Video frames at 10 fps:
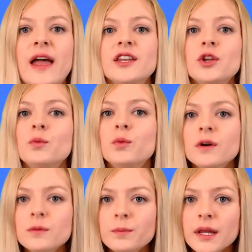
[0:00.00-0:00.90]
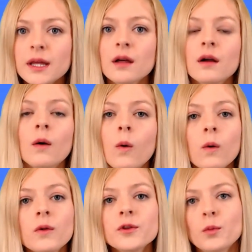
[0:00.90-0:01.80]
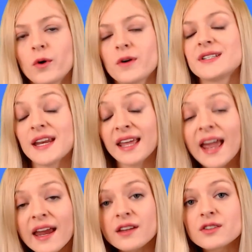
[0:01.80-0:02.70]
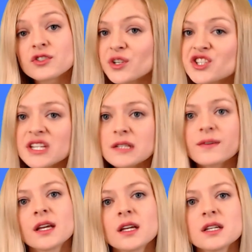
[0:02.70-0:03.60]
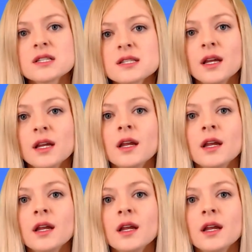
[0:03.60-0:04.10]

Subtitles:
and you will be all the more dedicated to achieving it.